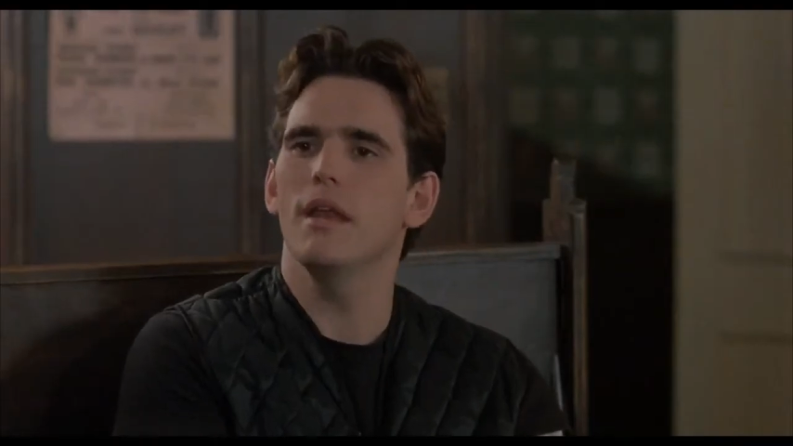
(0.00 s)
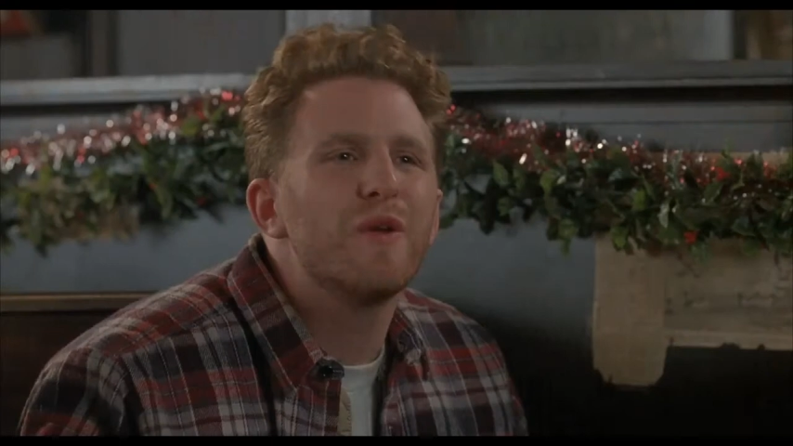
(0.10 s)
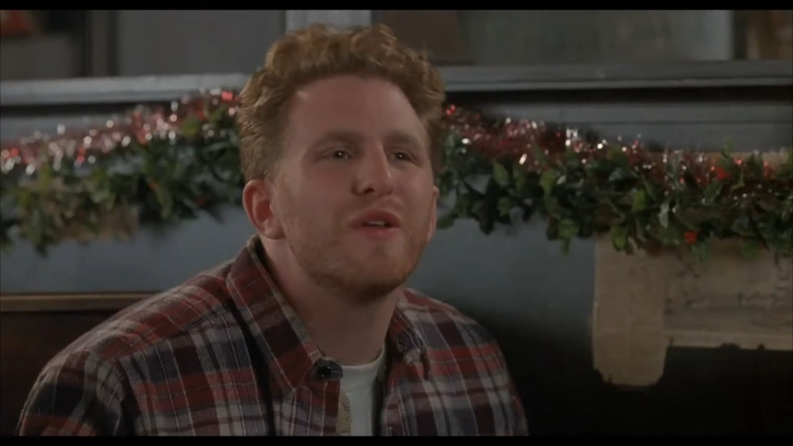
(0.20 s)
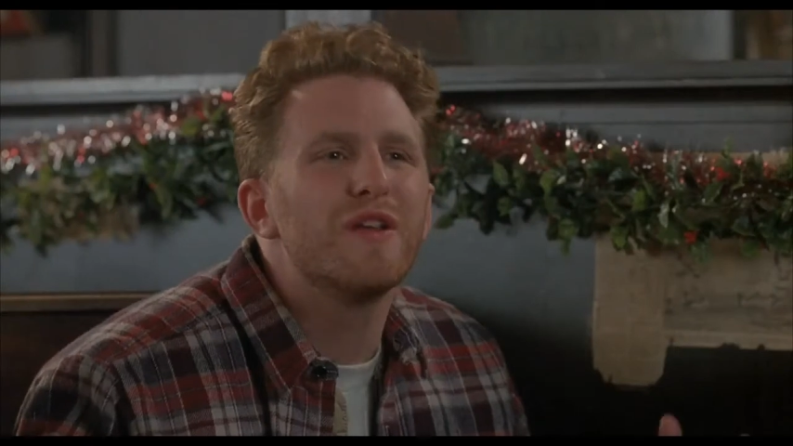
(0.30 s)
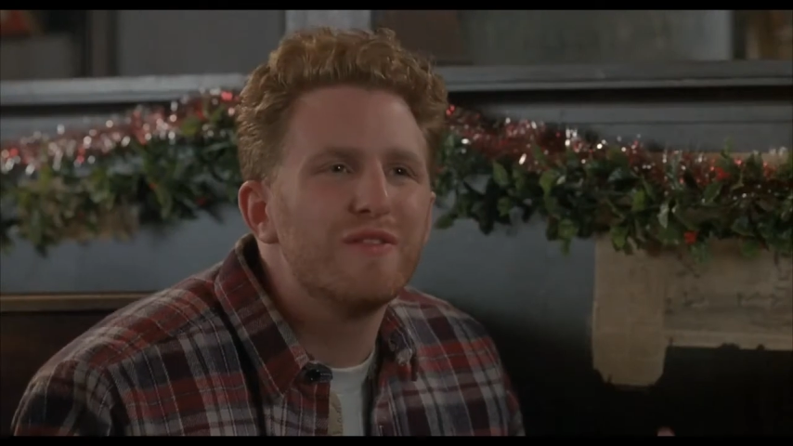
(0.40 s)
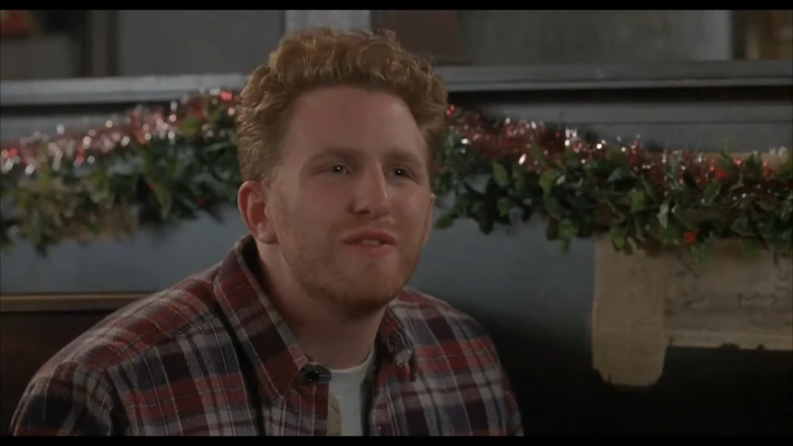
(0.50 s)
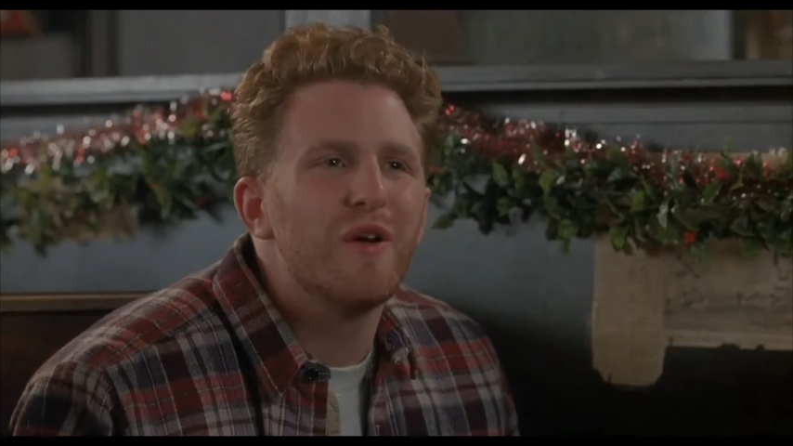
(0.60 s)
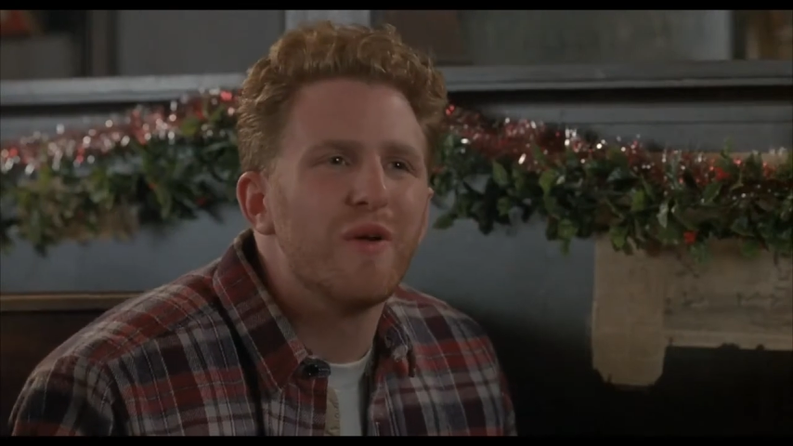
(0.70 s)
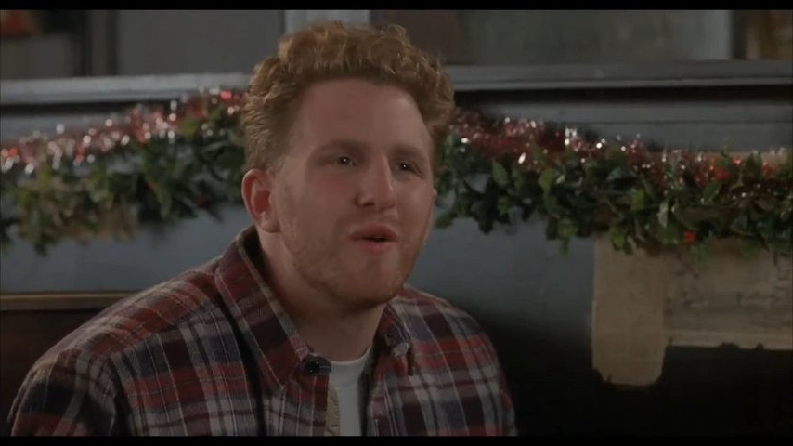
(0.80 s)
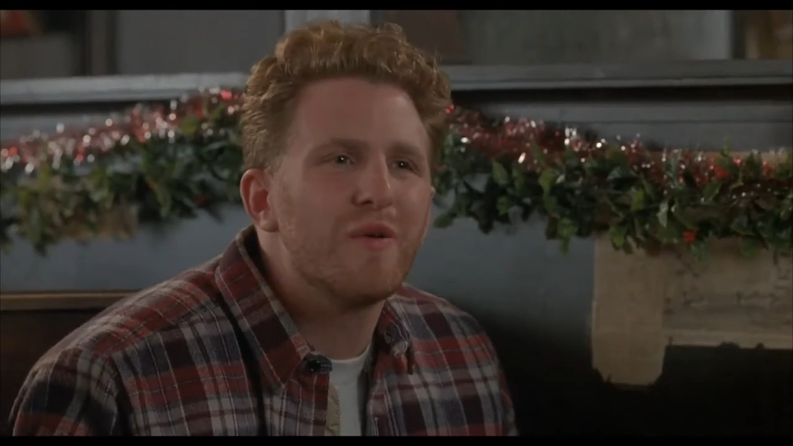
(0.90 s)
Oh, what are you gonna
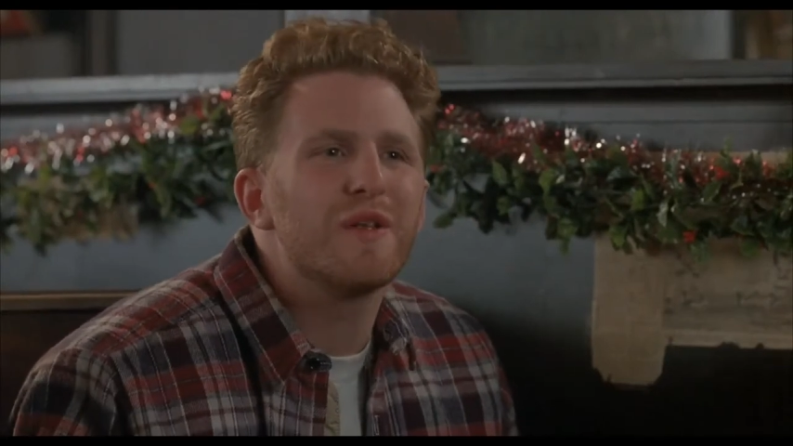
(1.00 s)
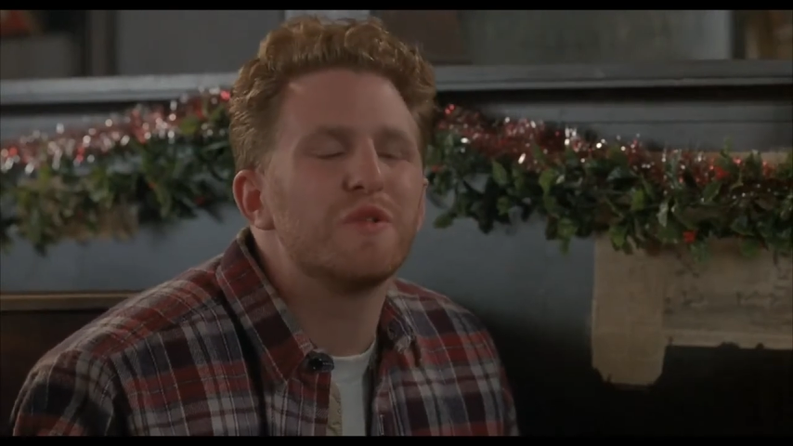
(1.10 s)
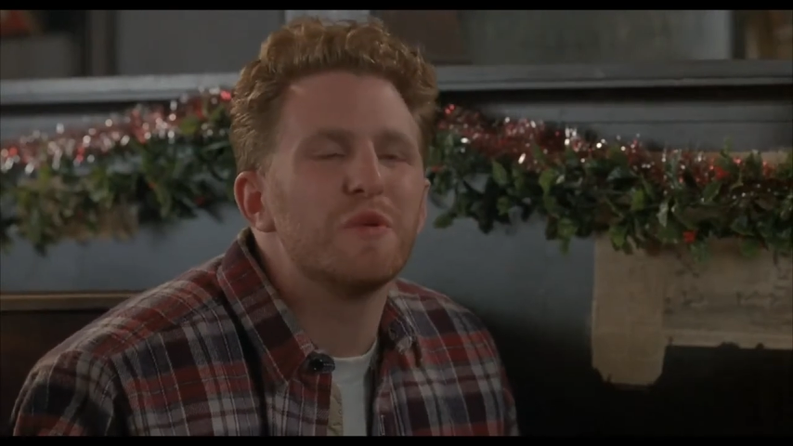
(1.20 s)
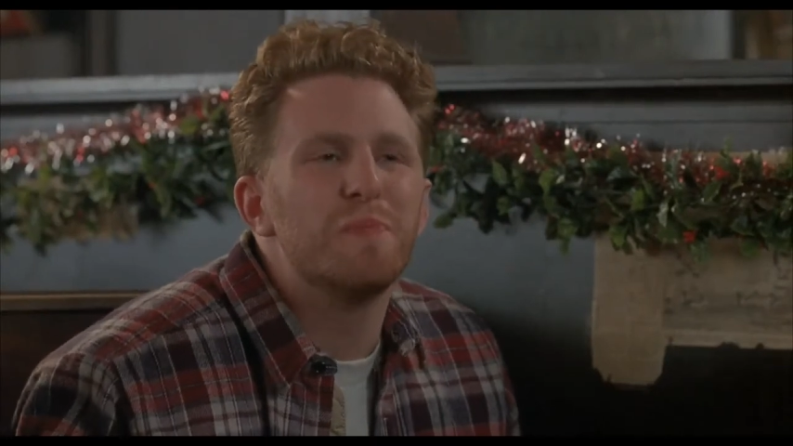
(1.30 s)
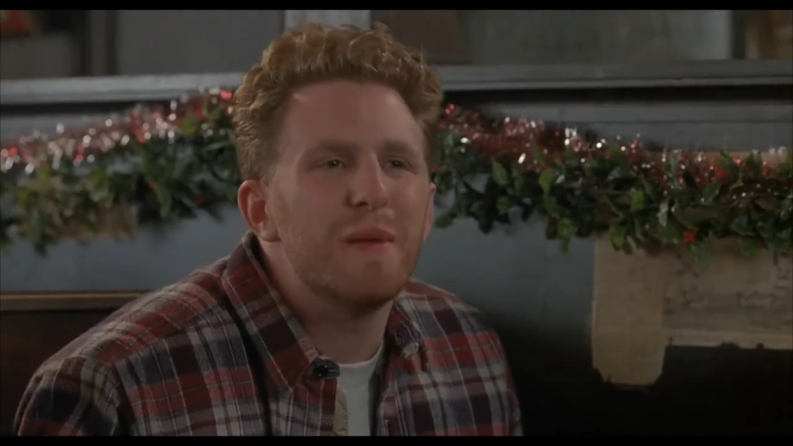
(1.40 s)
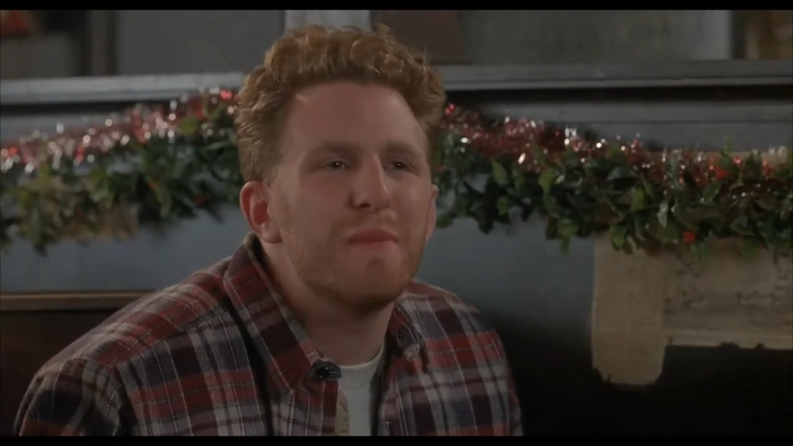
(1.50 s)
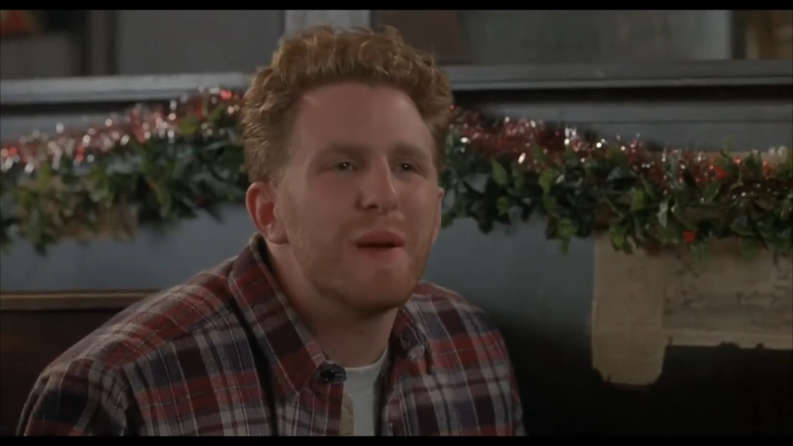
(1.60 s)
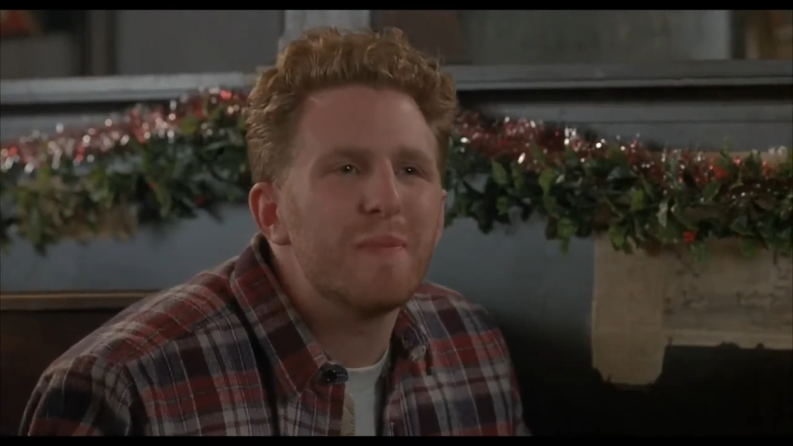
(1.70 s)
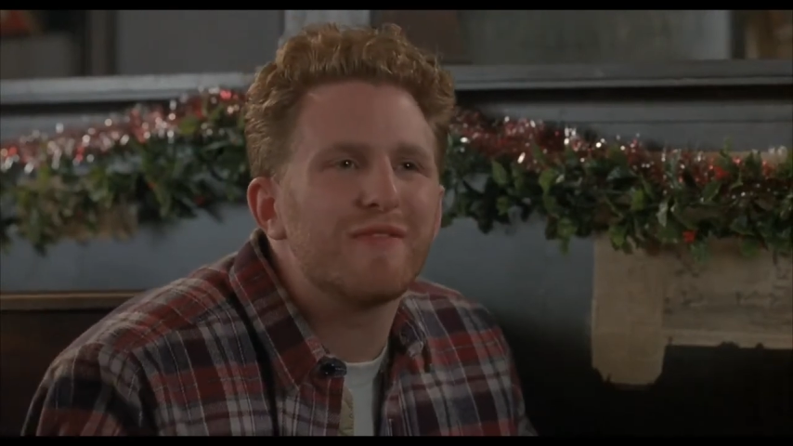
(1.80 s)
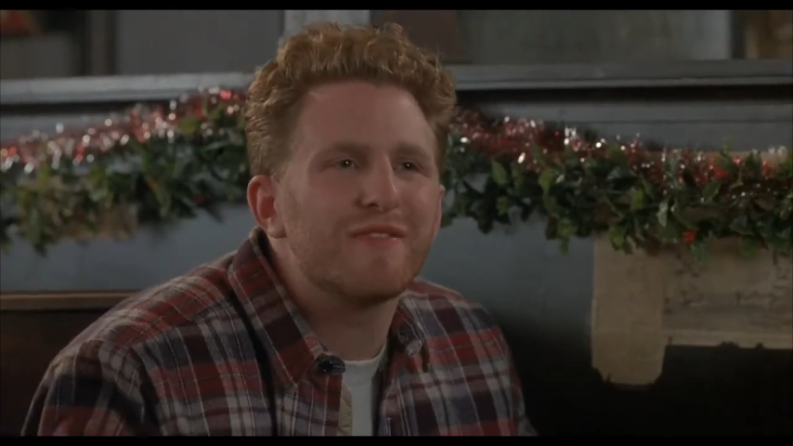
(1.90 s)
do? What are you gonna do, beat
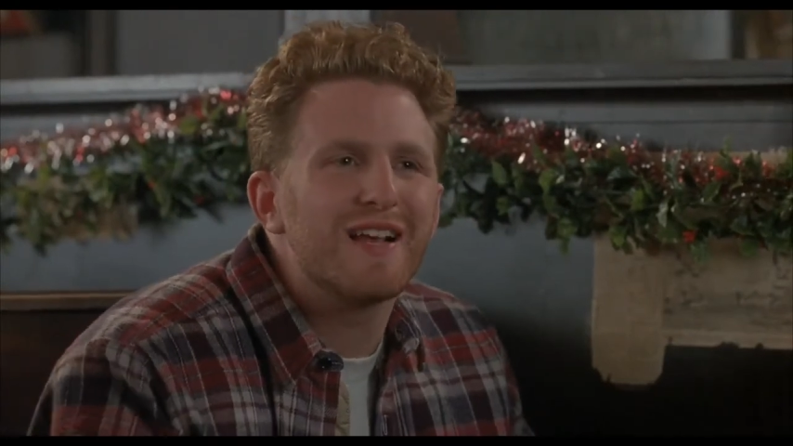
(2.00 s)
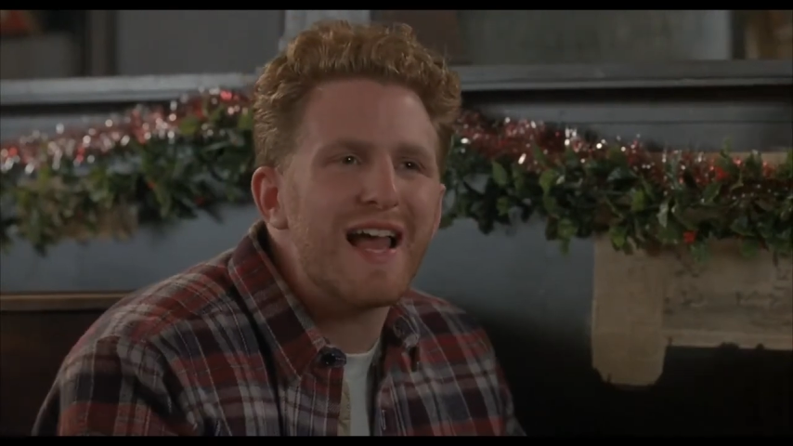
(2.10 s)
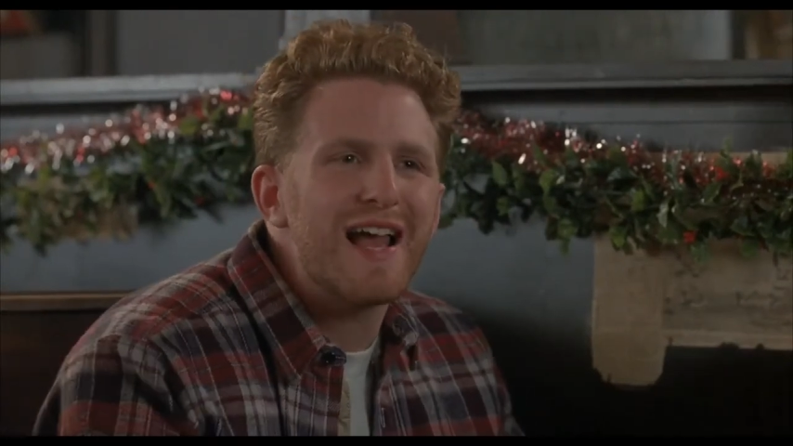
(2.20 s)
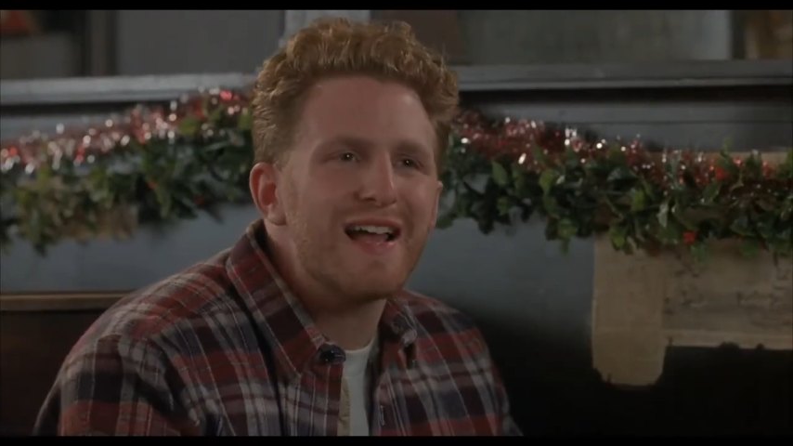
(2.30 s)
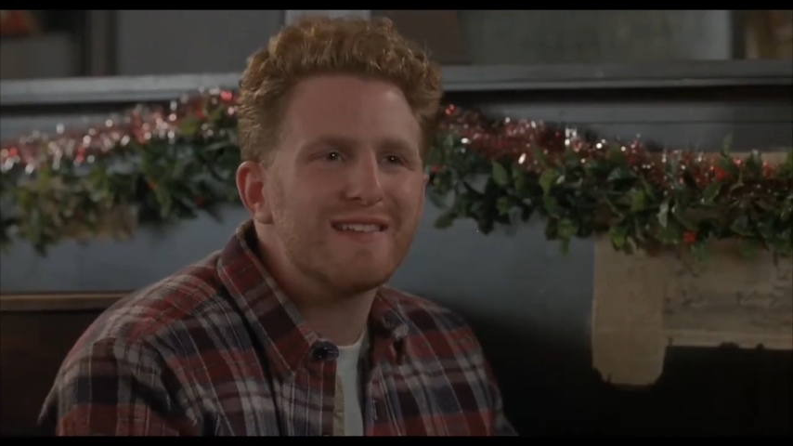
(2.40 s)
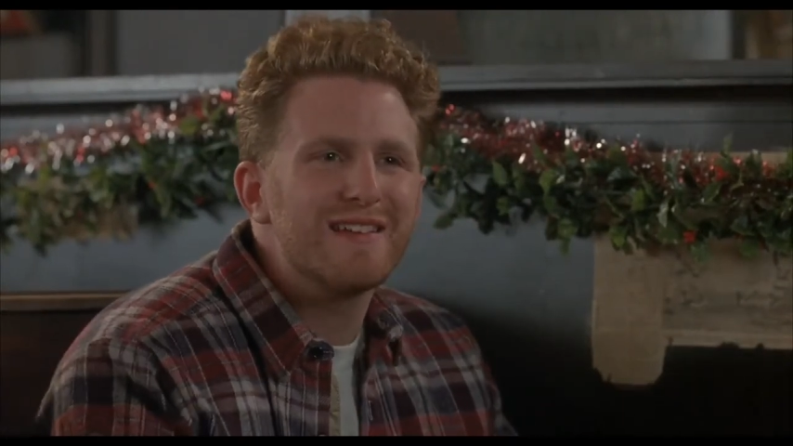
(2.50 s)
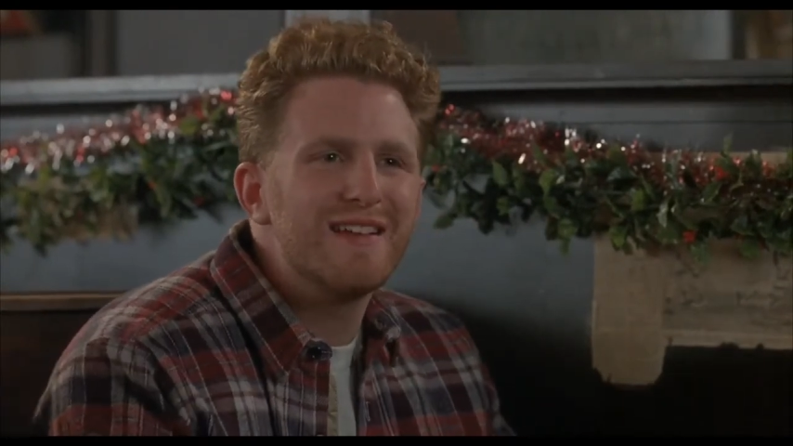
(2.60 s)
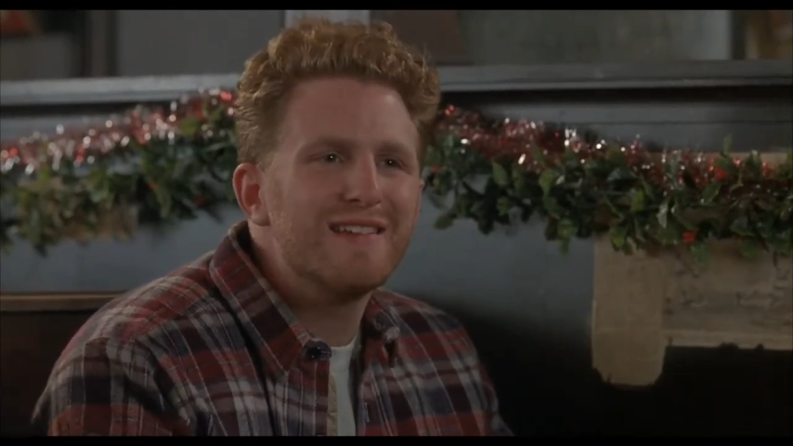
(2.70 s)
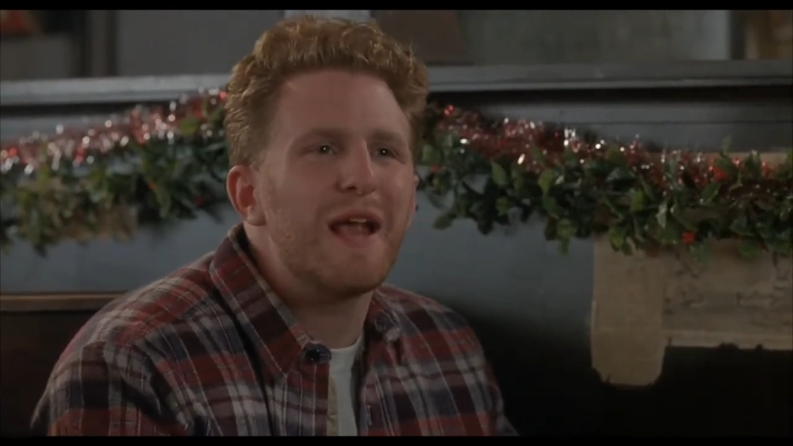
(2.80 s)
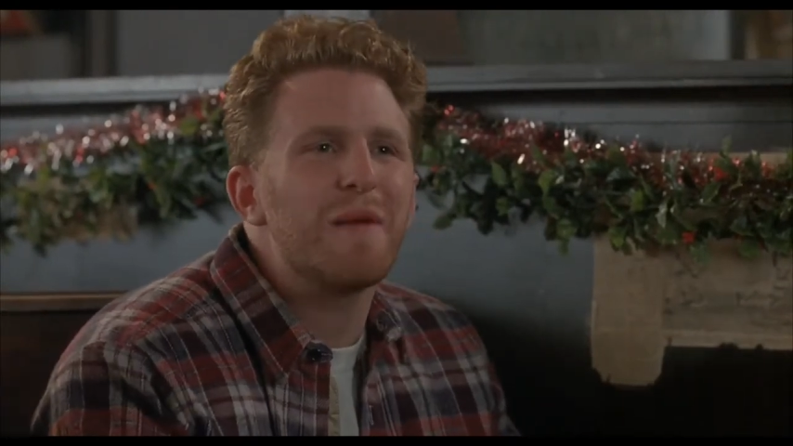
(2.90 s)
me up after class?